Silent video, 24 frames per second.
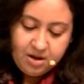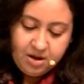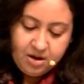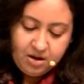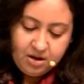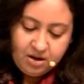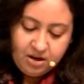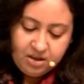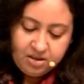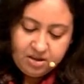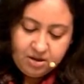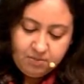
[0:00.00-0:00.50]

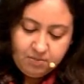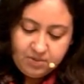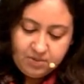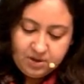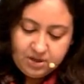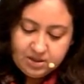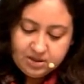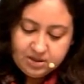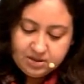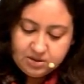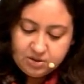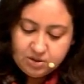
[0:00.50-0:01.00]
Rhythm
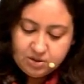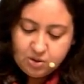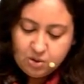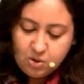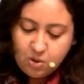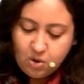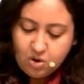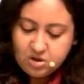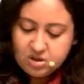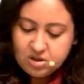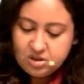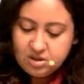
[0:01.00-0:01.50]
is
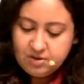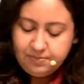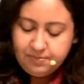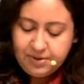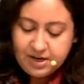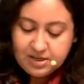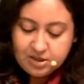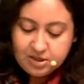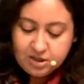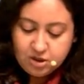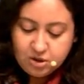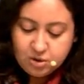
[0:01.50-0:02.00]
not
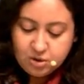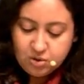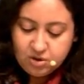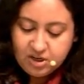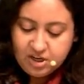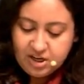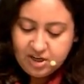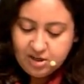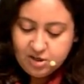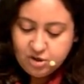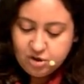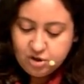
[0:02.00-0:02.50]
dependent on
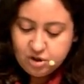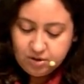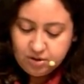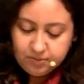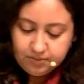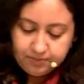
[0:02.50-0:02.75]
age,